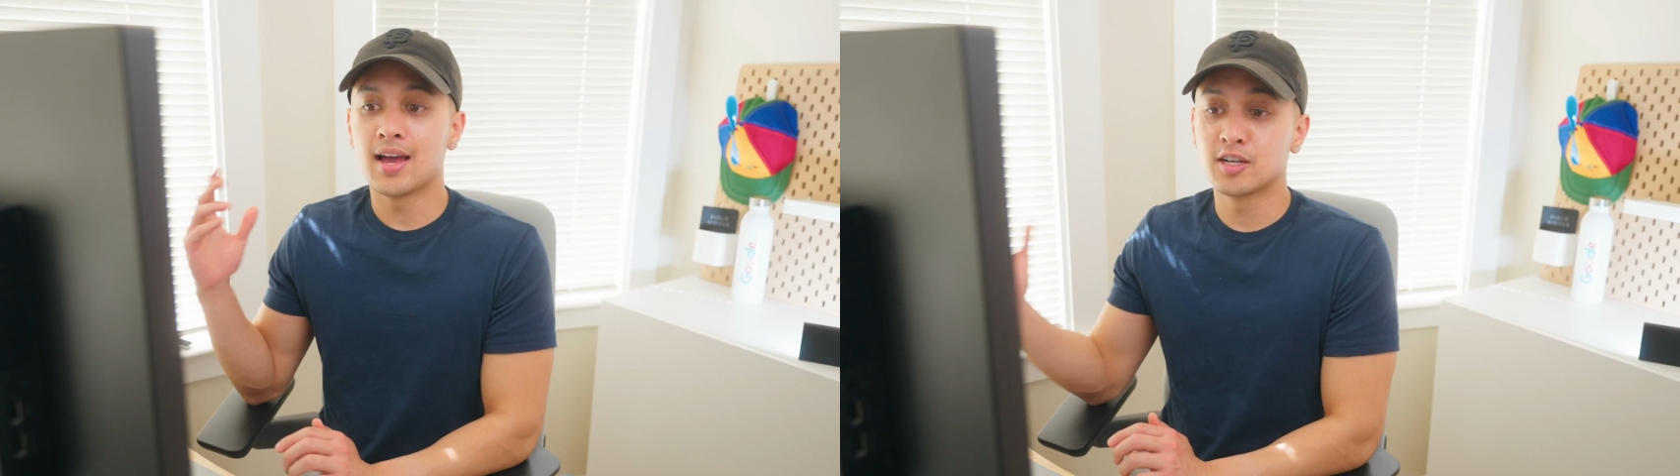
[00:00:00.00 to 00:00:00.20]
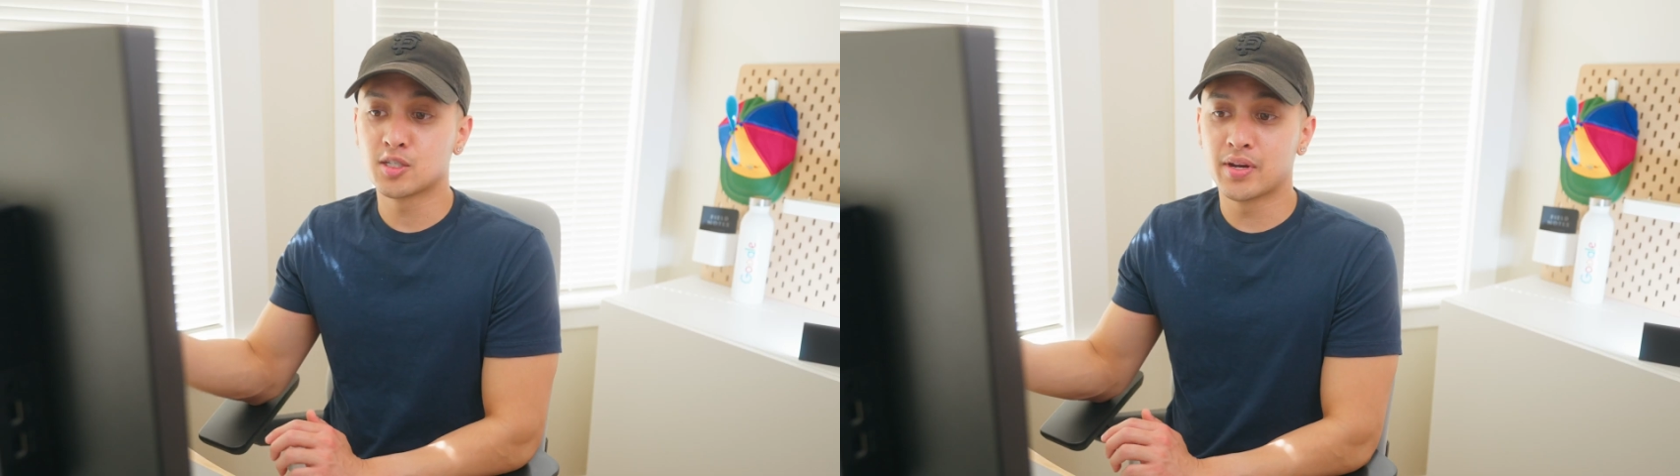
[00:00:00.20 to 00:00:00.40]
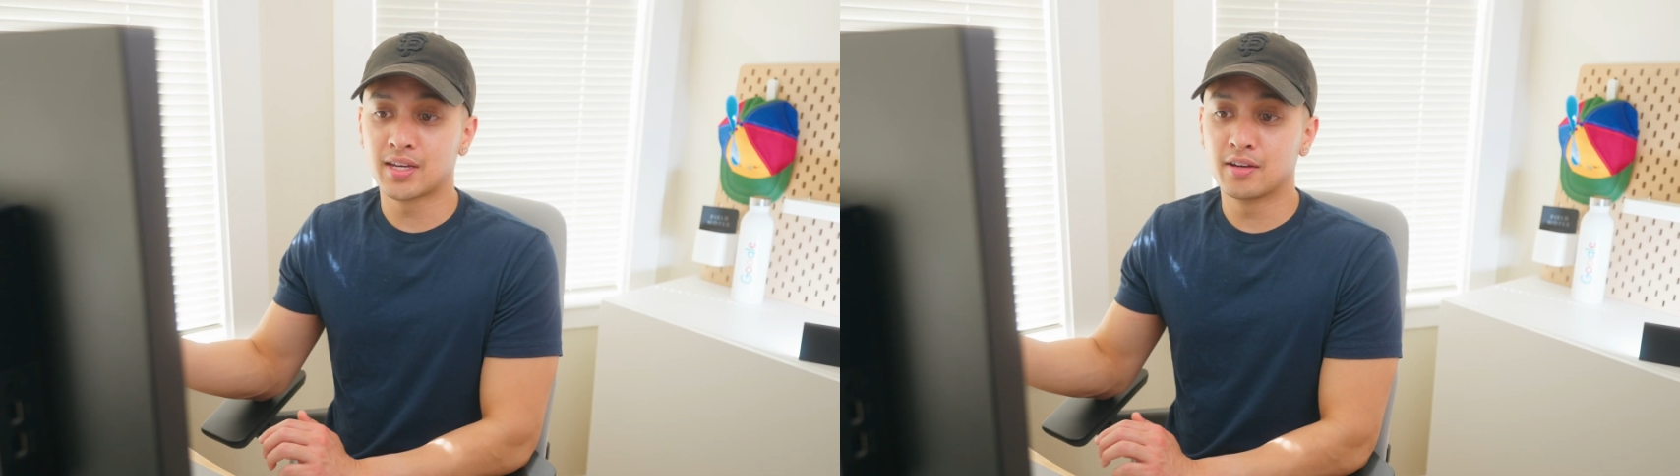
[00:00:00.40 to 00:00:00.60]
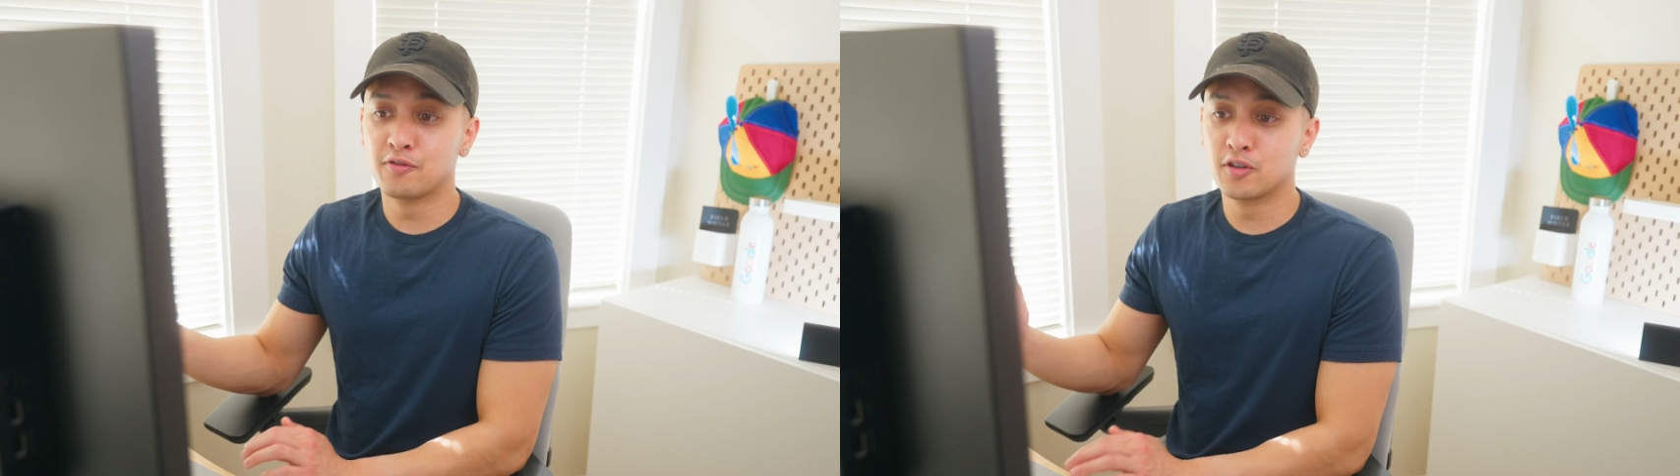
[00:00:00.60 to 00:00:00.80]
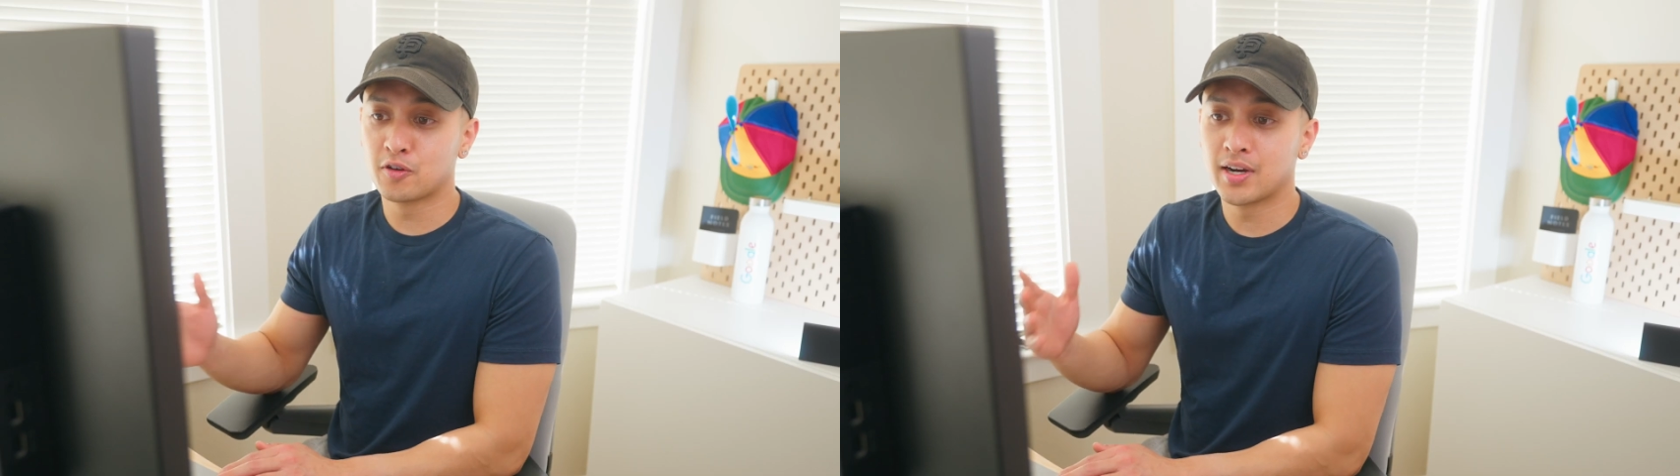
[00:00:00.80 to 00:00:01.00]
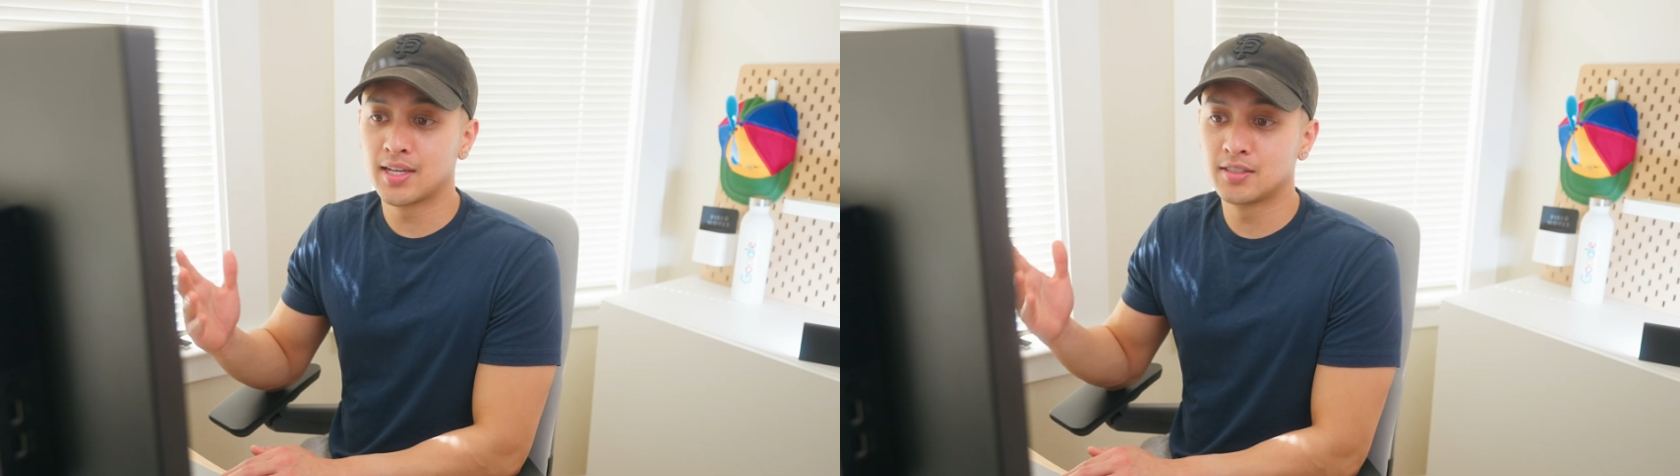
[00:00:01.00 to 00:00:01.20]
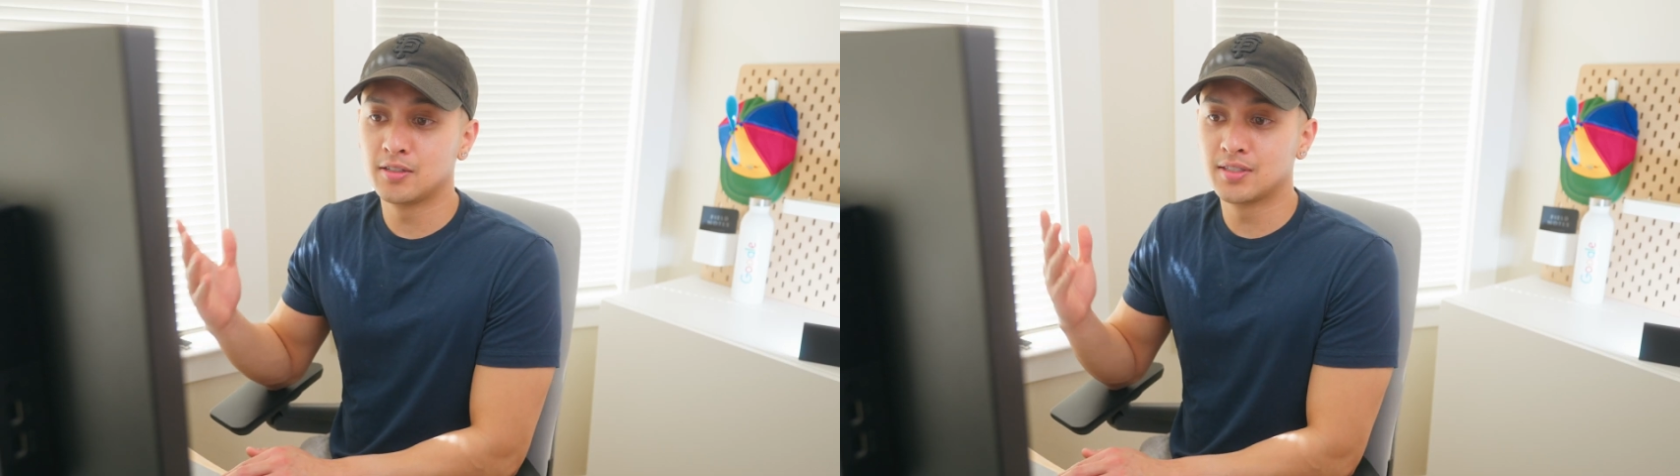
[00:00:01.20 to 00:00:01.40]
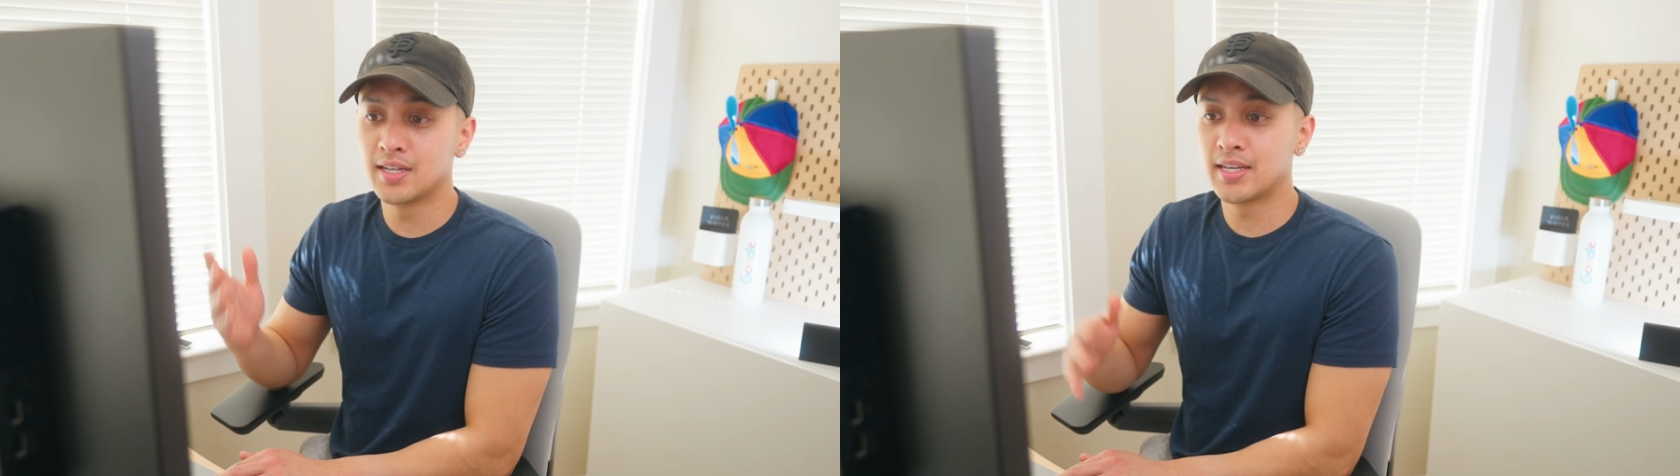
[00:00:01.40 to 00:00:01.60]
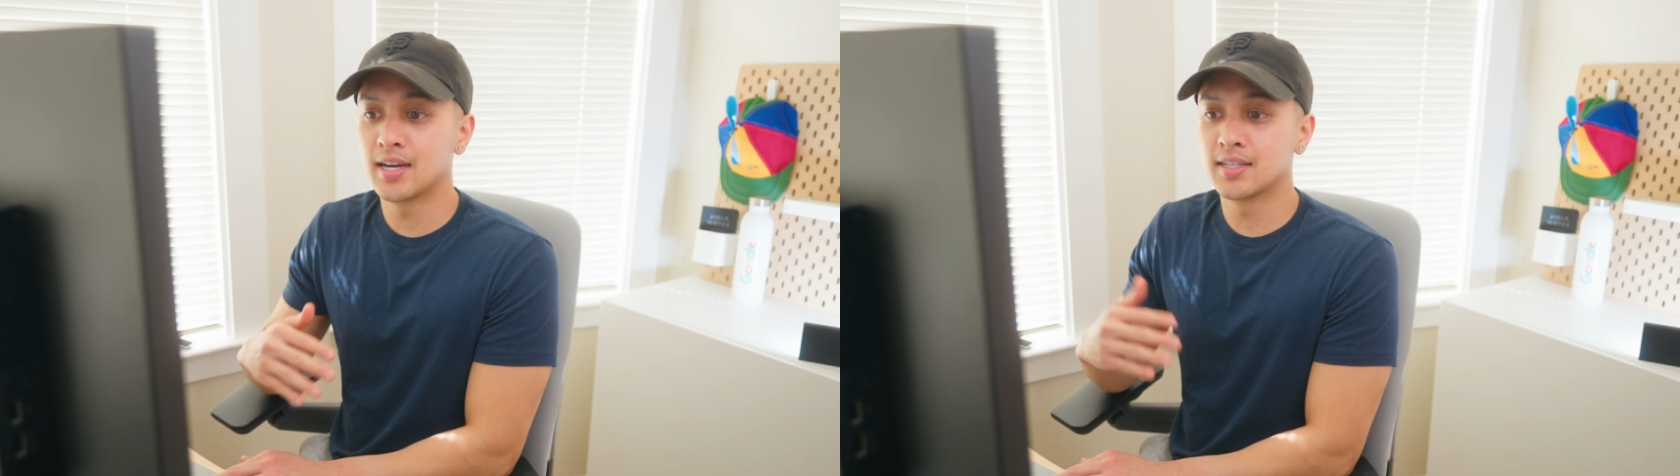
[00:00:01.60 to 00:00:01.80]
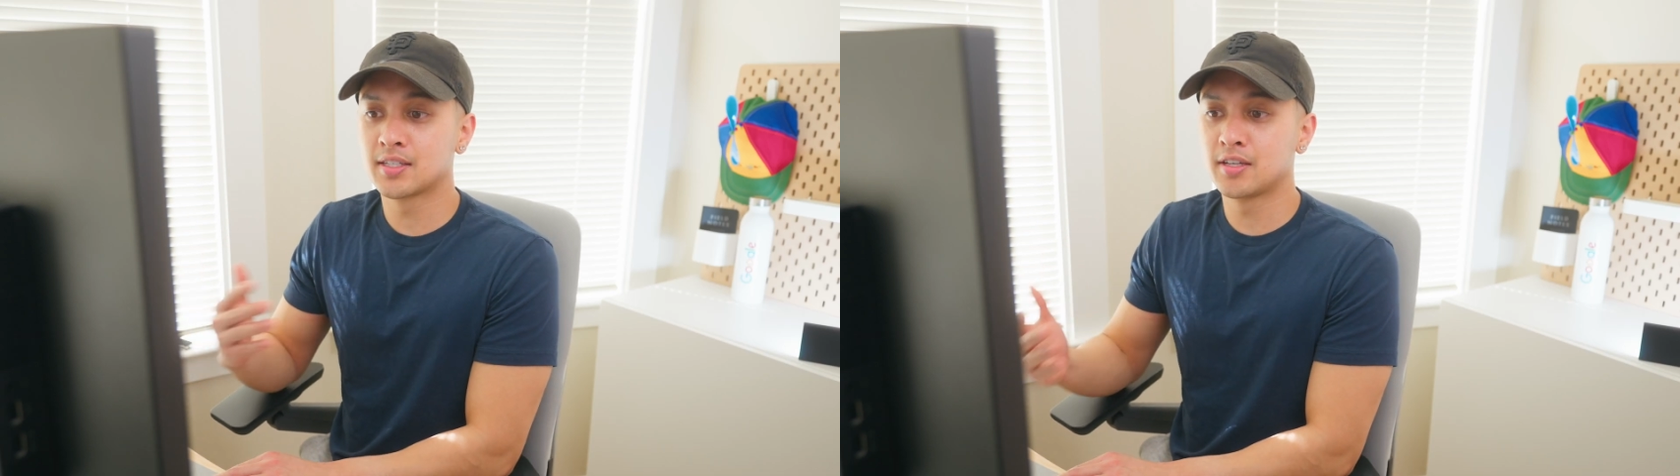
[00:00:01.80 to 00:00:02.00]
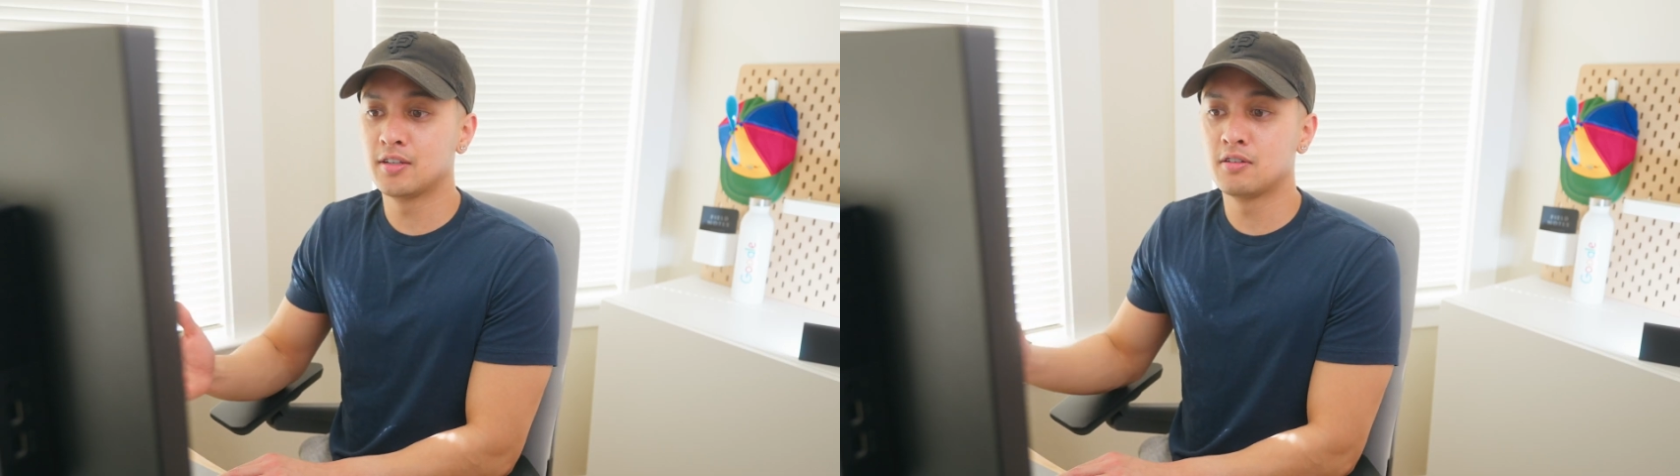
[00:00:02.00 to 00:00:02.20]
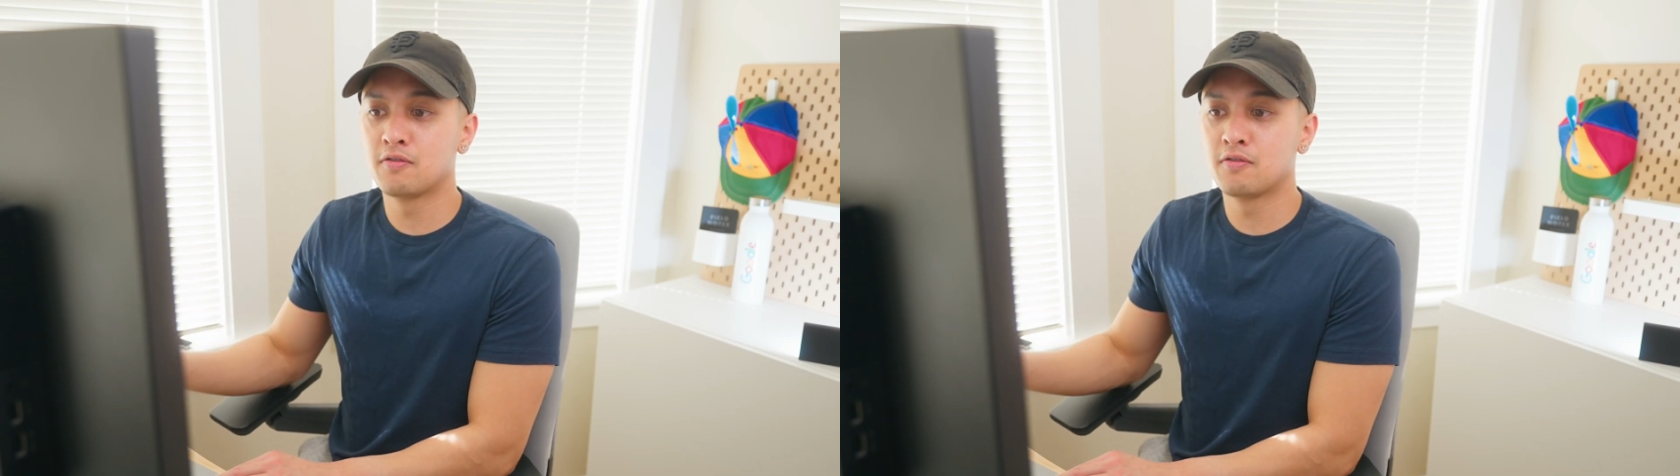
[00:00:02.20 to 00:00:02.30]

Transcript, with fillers: I also want to give full credit to Tanika Askew